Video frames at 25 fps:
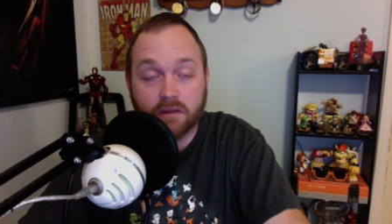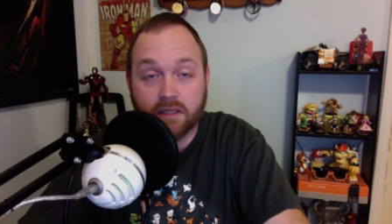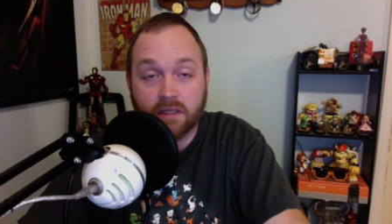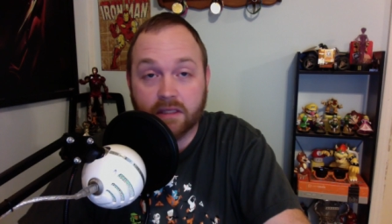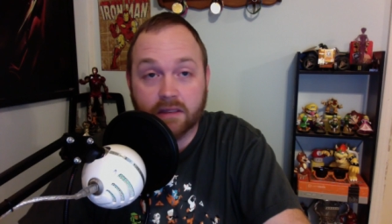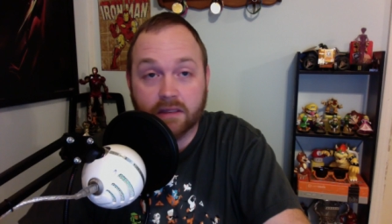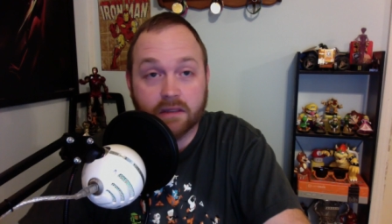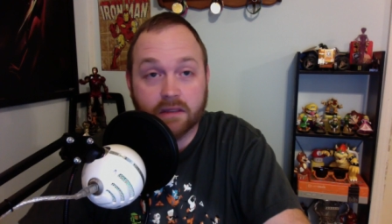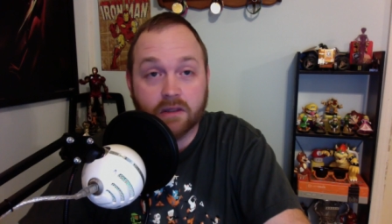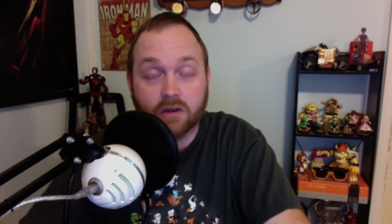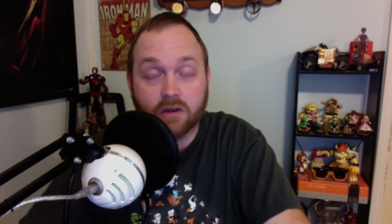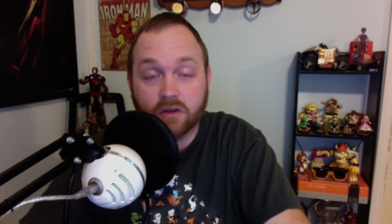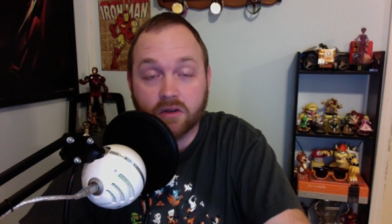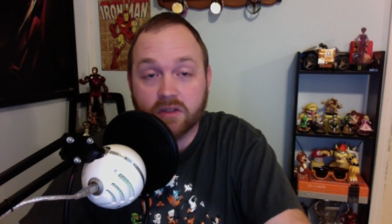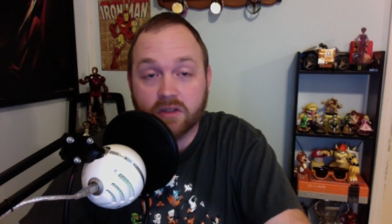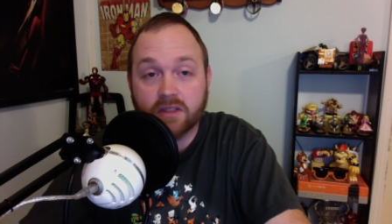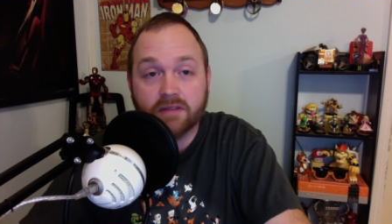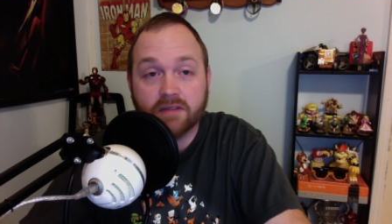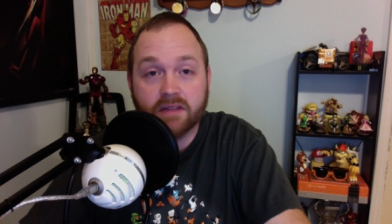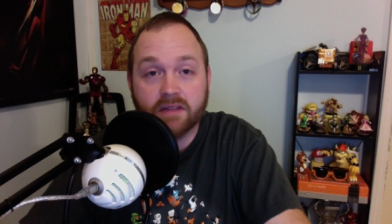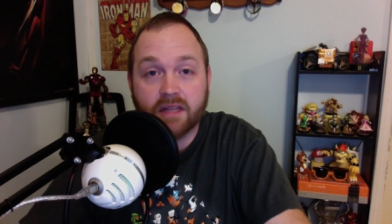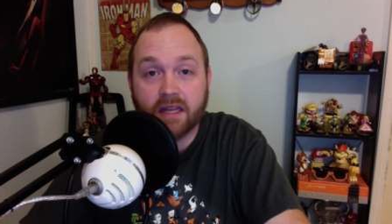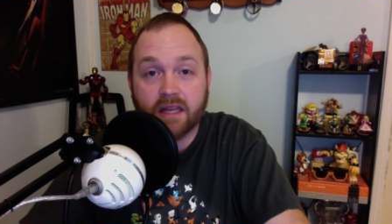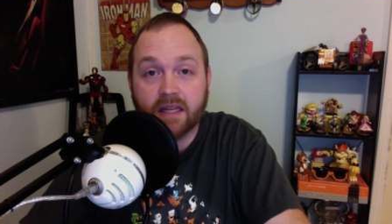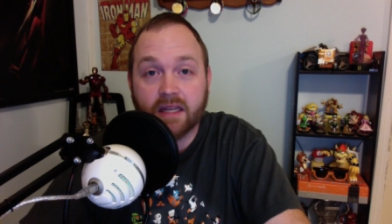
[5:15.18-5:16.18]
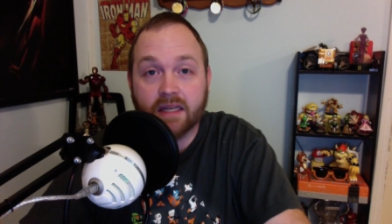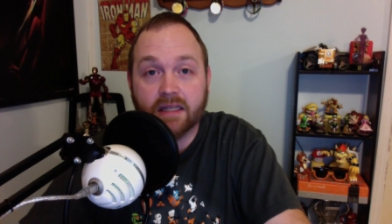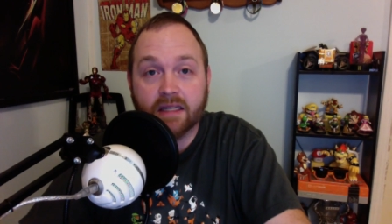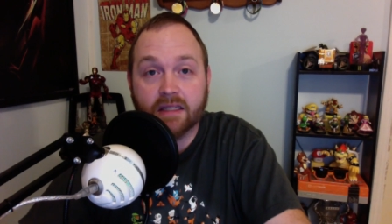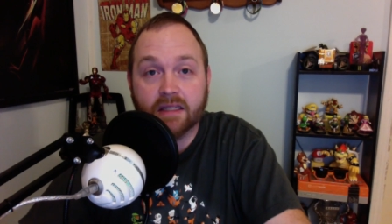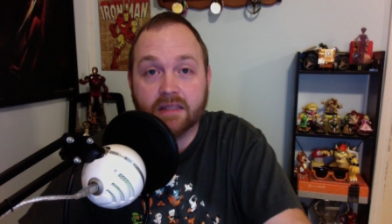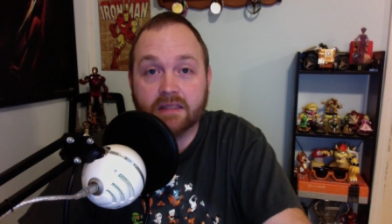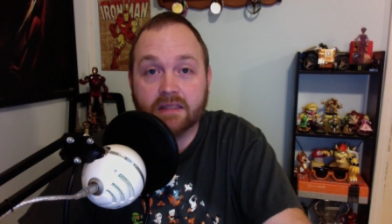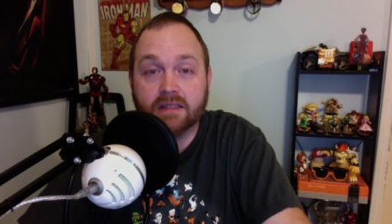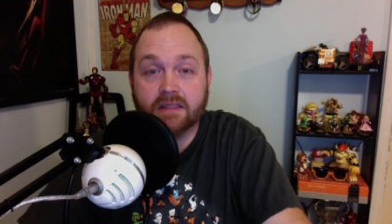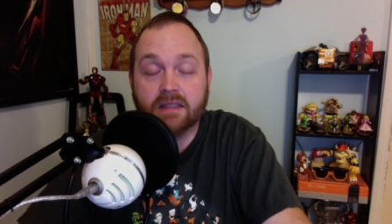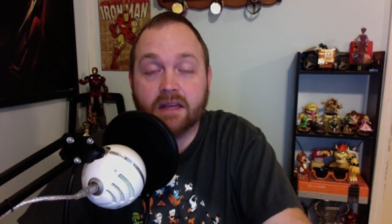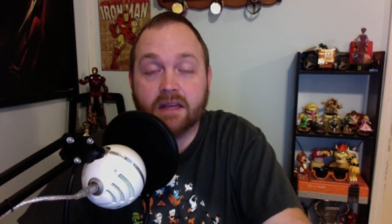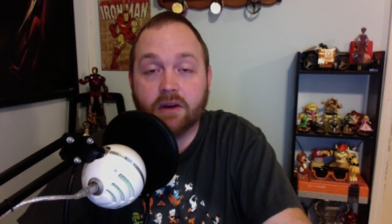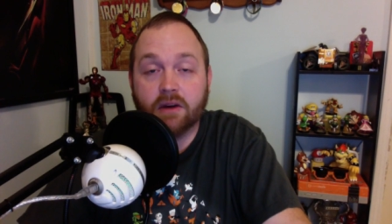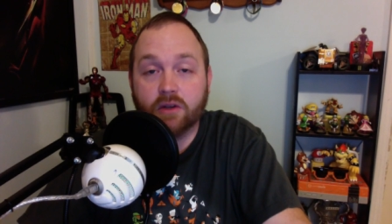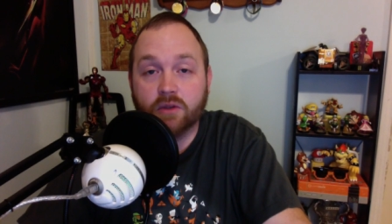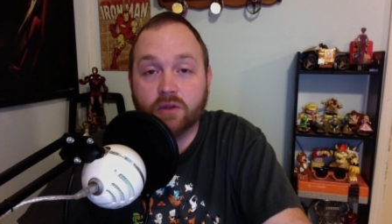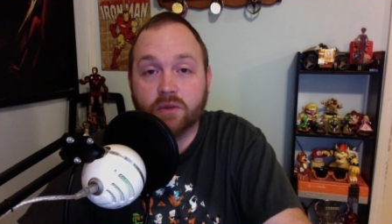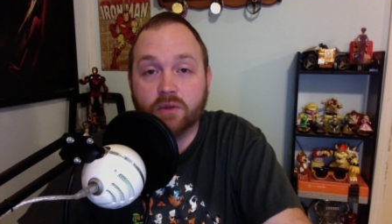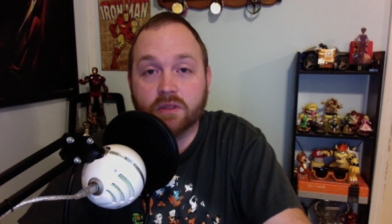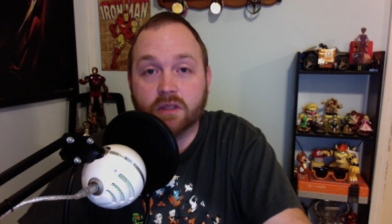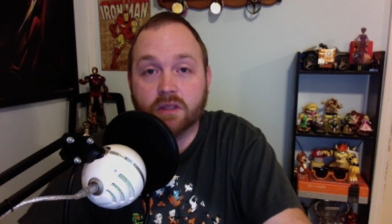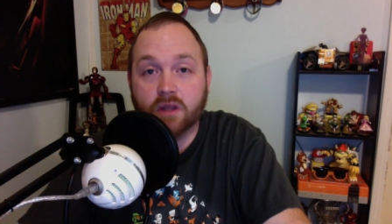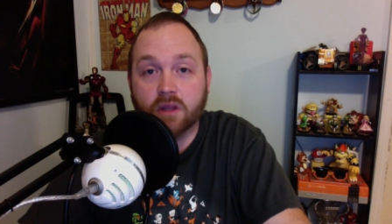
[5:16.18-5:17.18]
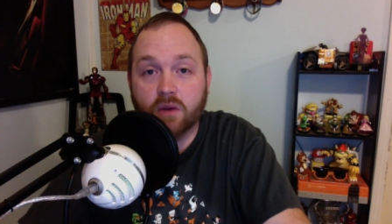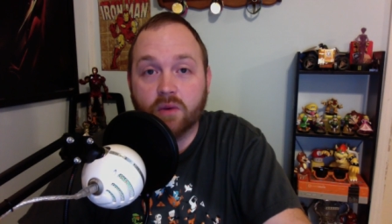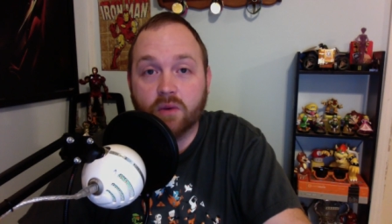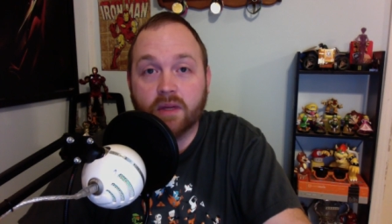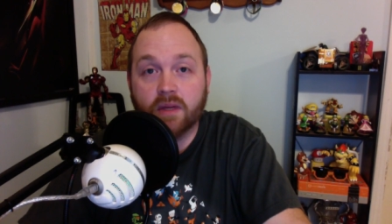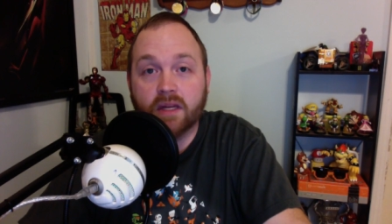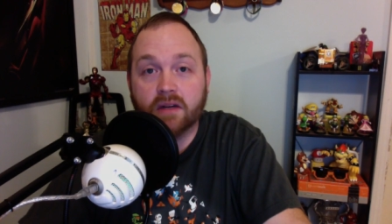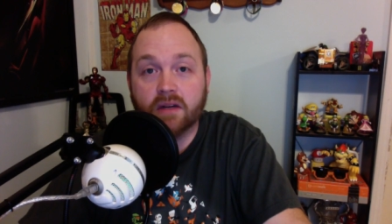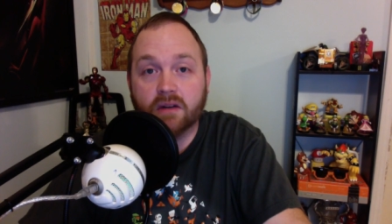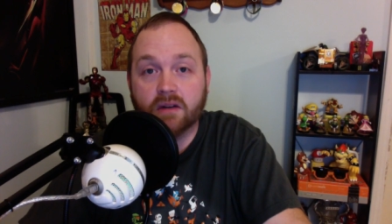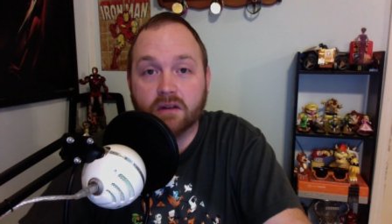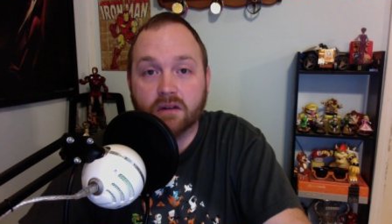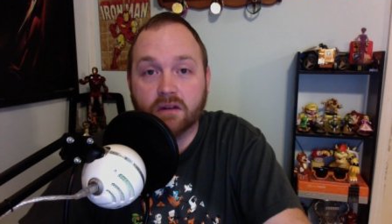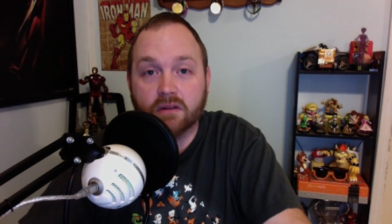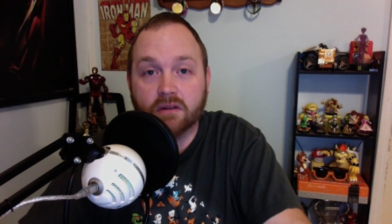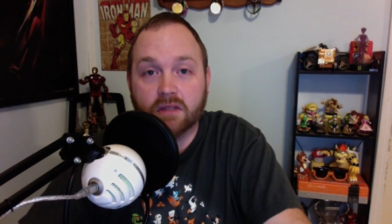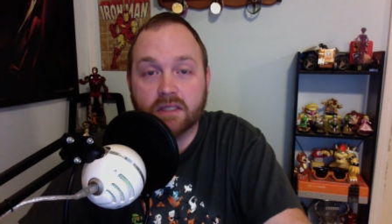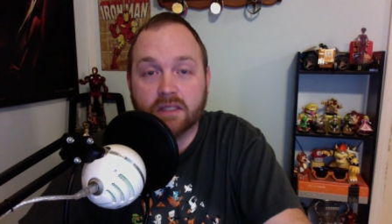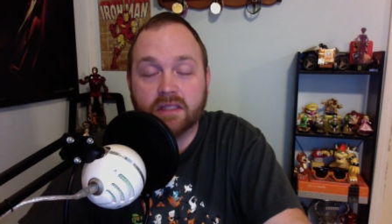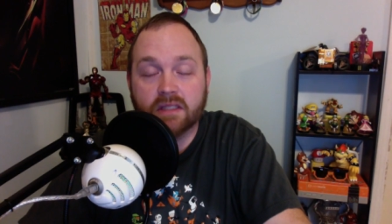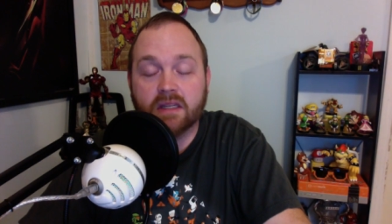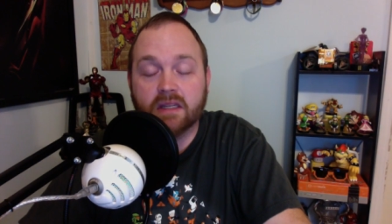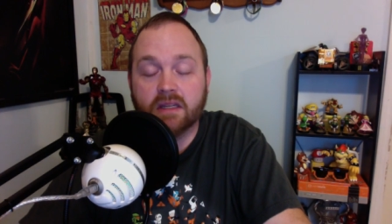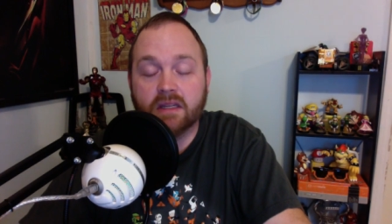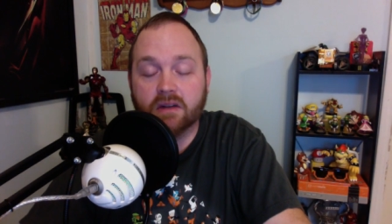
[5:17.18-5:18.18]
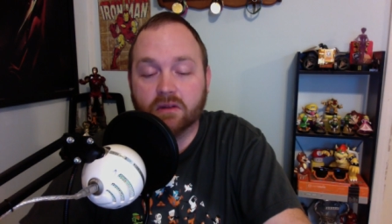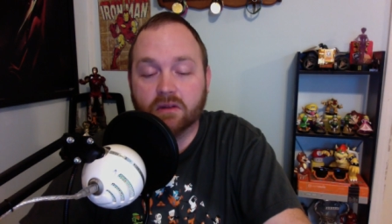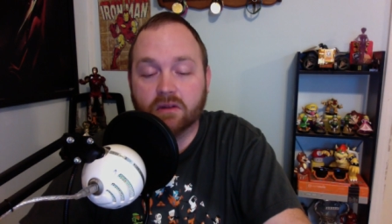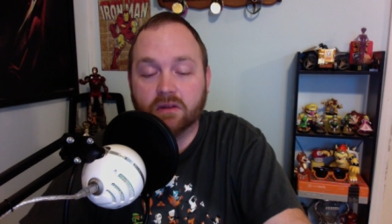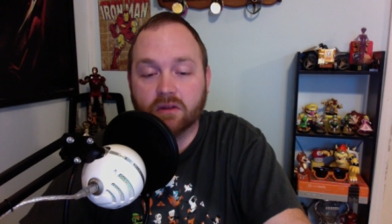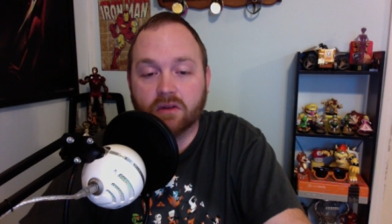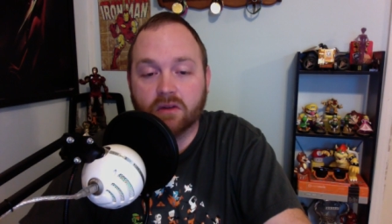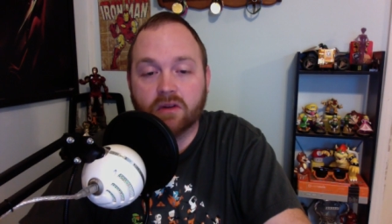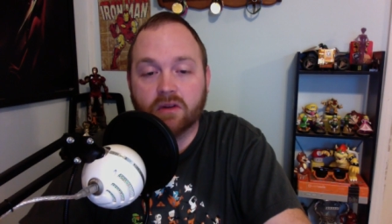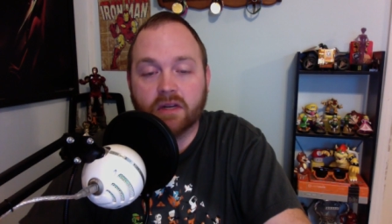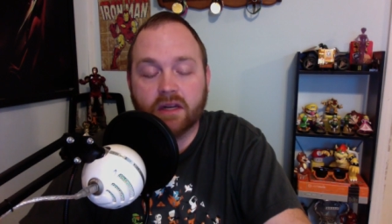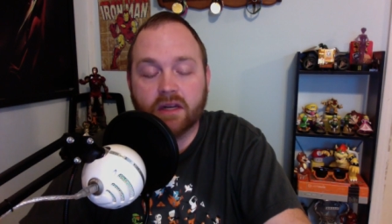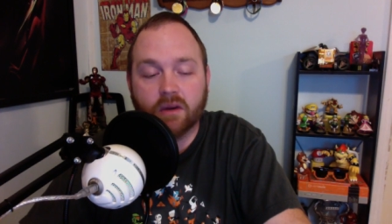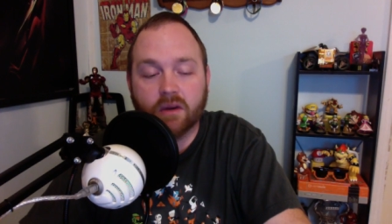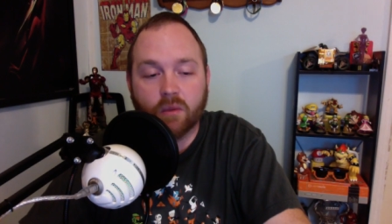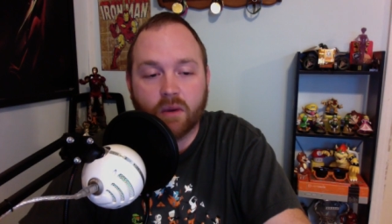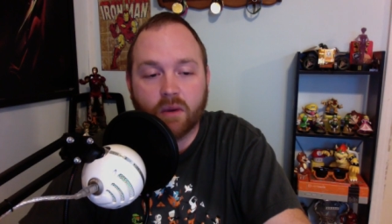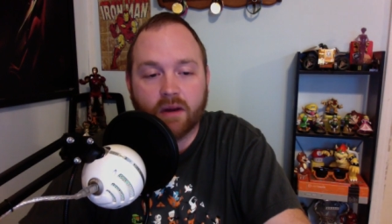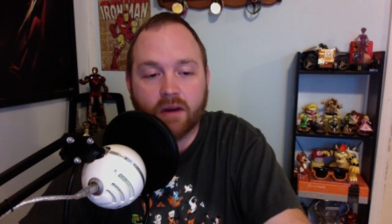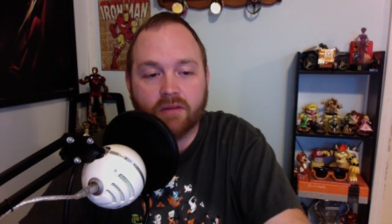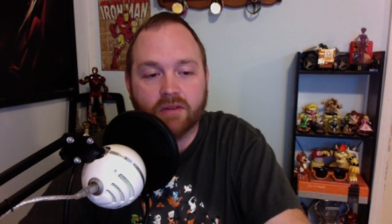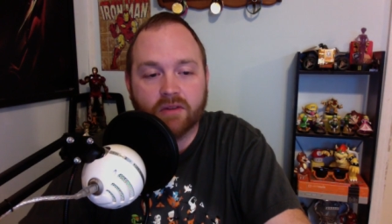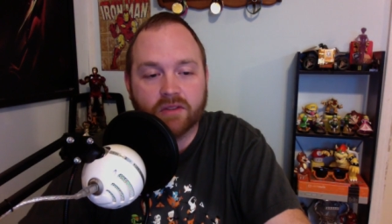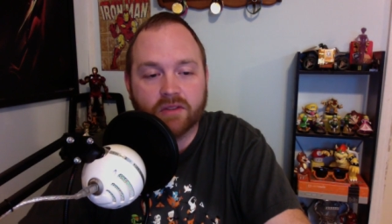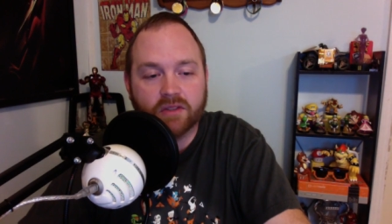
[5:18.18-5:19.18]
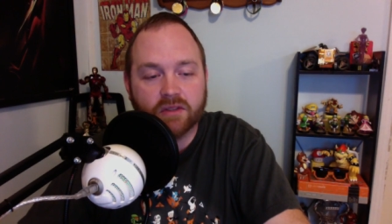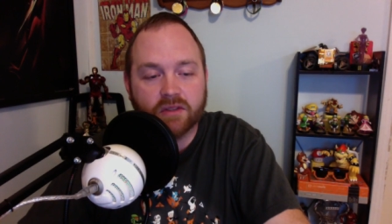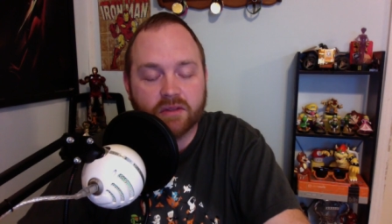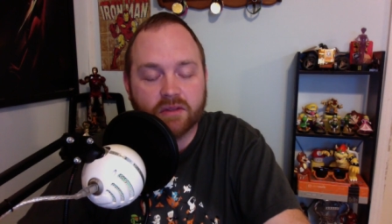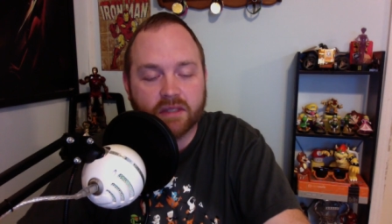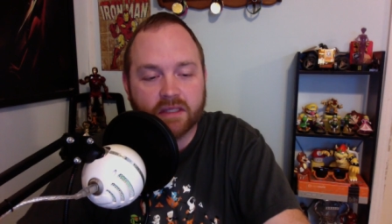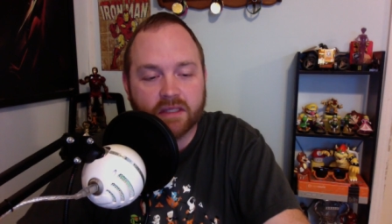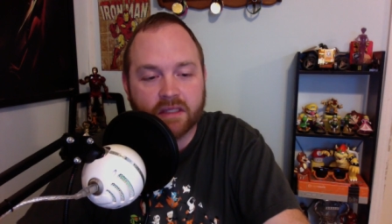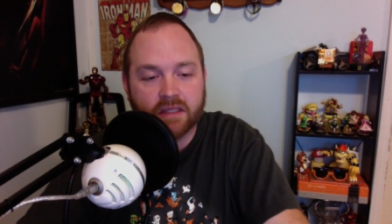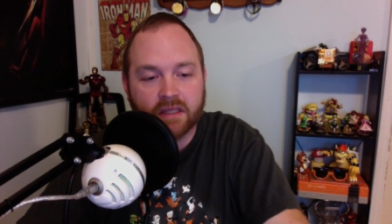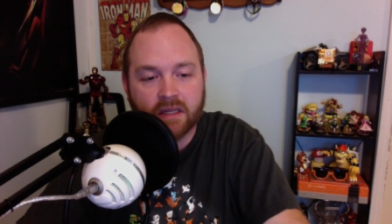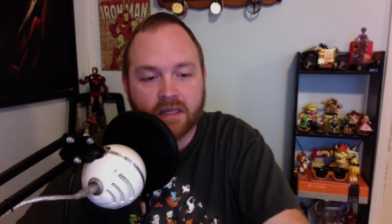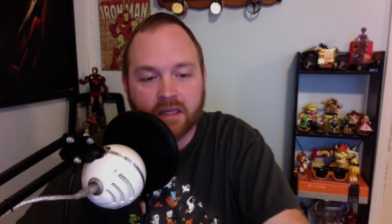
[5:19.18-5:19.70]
learns everything and it doesn't tell you it's loading or listening or learning or whatever it's doing.